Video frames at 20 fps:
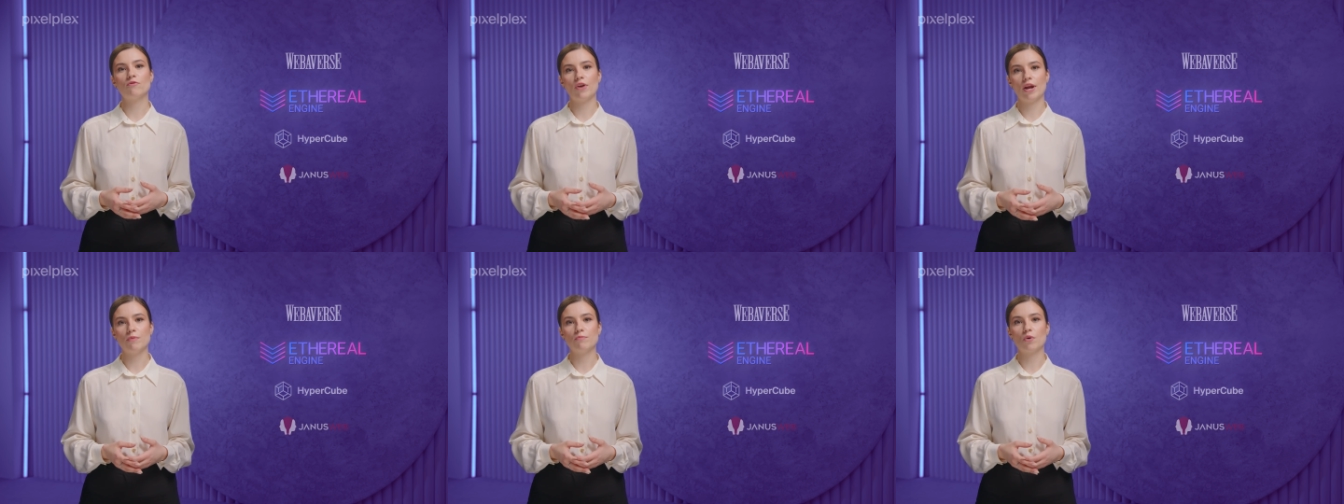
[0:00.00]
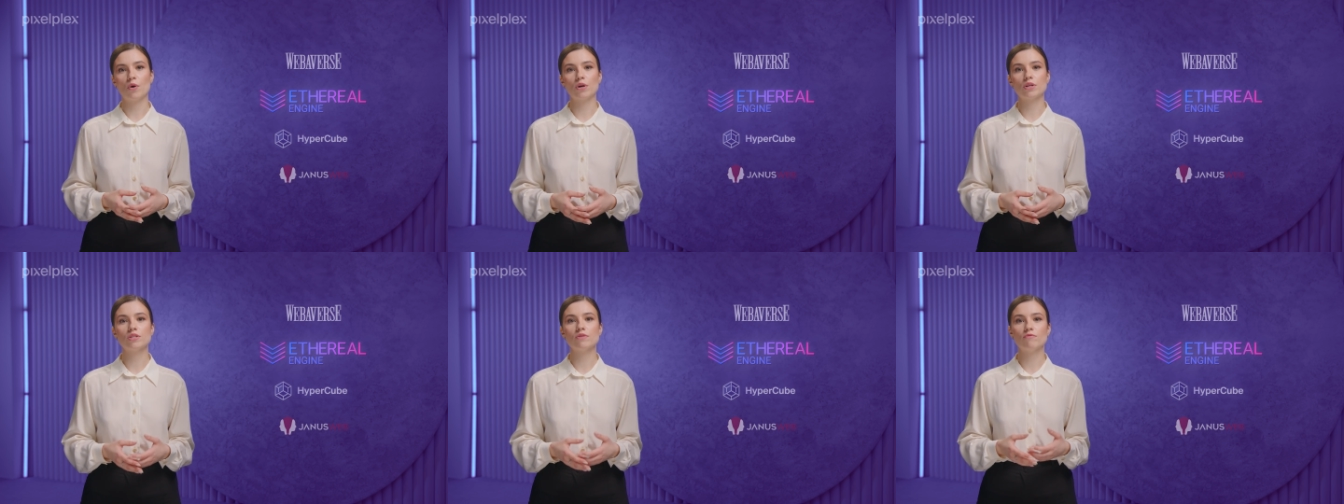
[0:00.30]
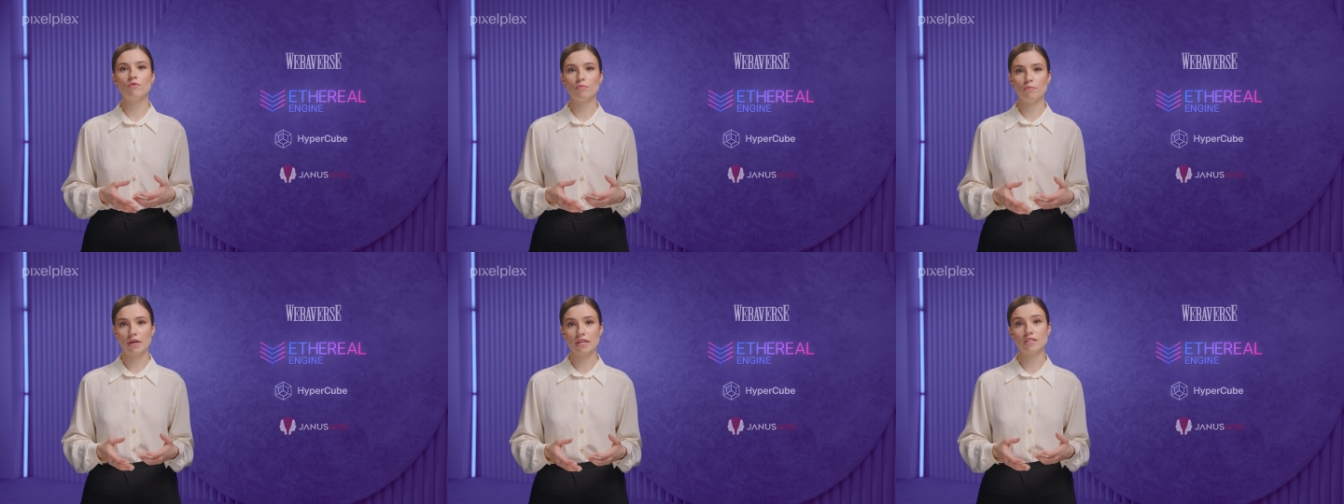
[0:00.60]
frameworks
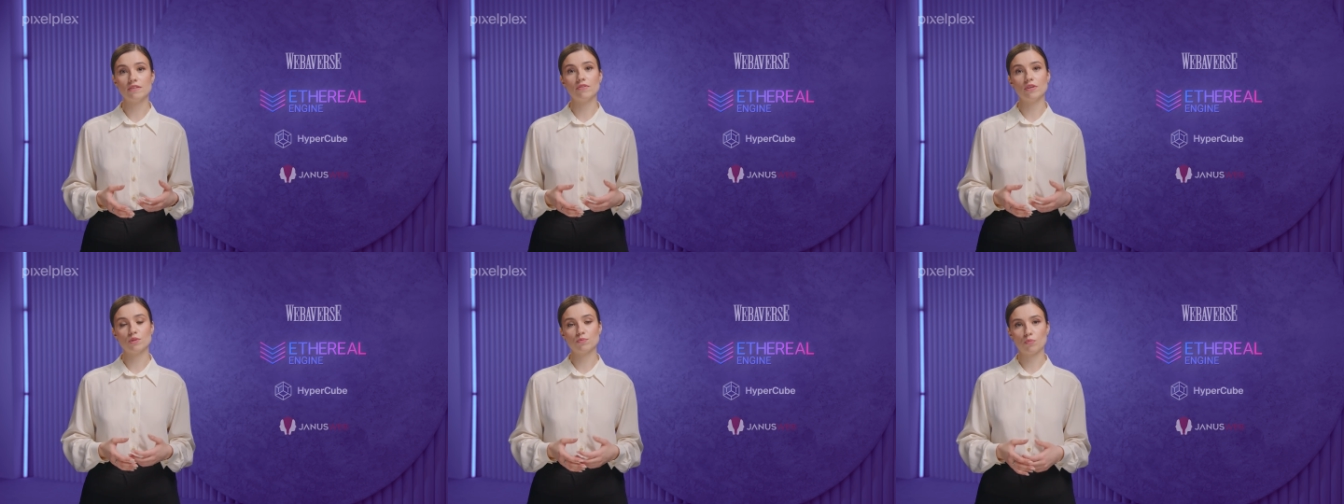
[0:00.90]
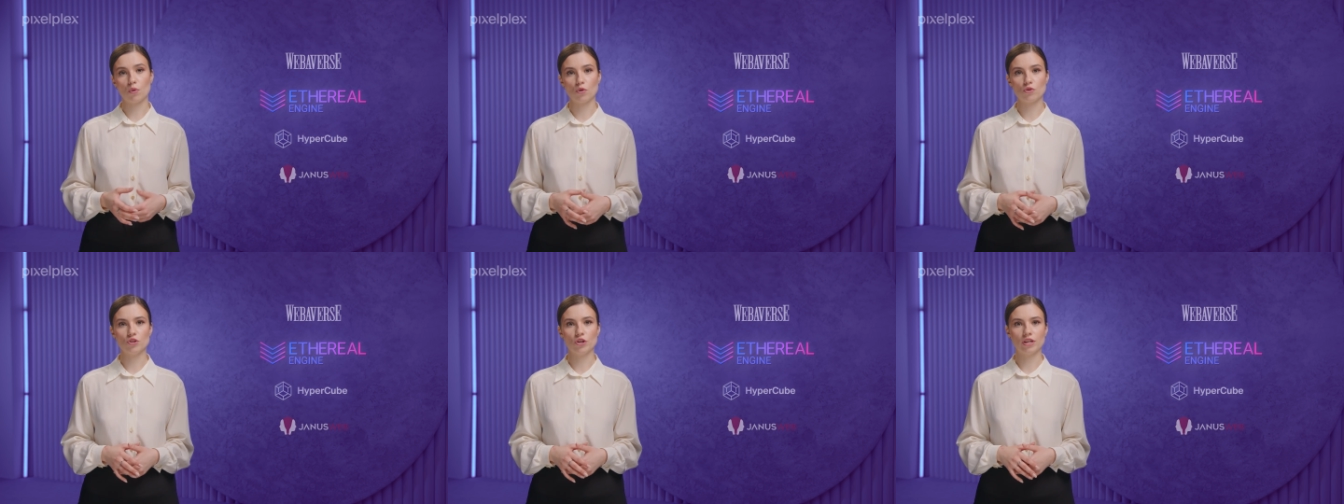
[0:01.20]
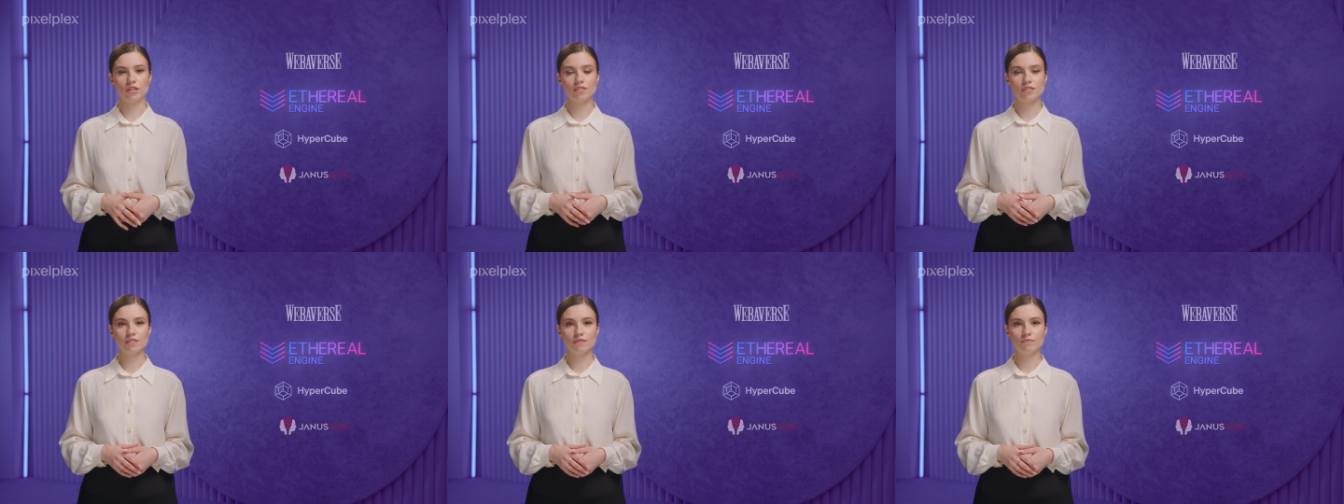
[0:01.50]
for metaverse
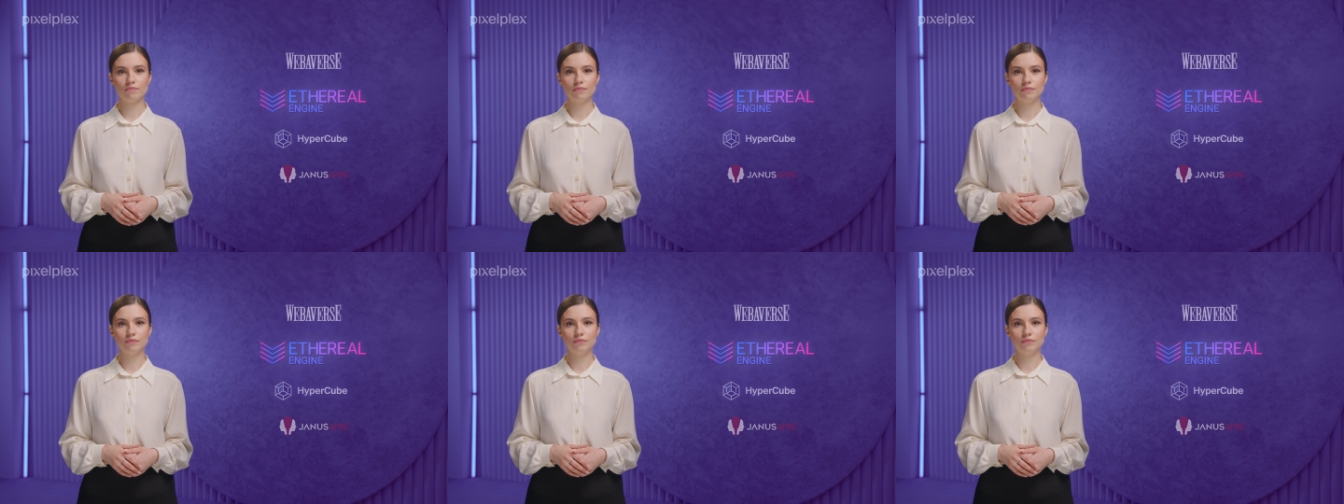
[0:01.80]
projects.